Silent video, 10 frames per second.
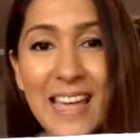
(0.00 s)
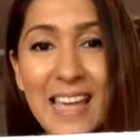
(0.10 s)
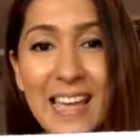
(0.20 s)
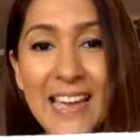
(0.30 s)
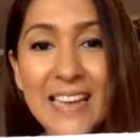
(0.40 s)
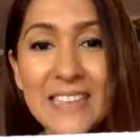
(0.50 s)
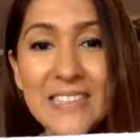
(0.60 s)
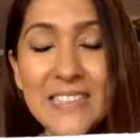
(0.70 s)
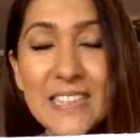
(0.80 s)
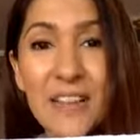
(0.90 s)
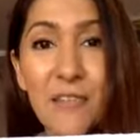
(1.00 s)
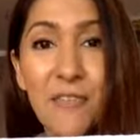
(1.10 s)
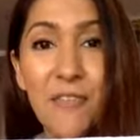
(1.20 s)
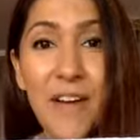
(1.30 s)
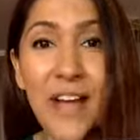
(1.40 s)
and
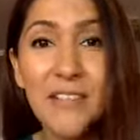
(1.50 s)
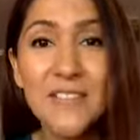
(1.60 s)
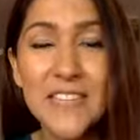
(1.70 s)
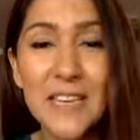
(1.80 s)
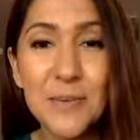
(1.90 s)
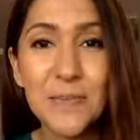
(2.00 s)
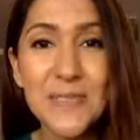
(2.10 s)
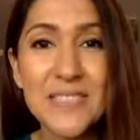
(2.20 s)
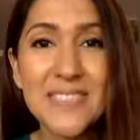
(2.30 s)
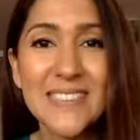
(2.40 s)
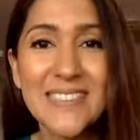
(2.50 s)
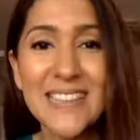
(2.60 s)
five tips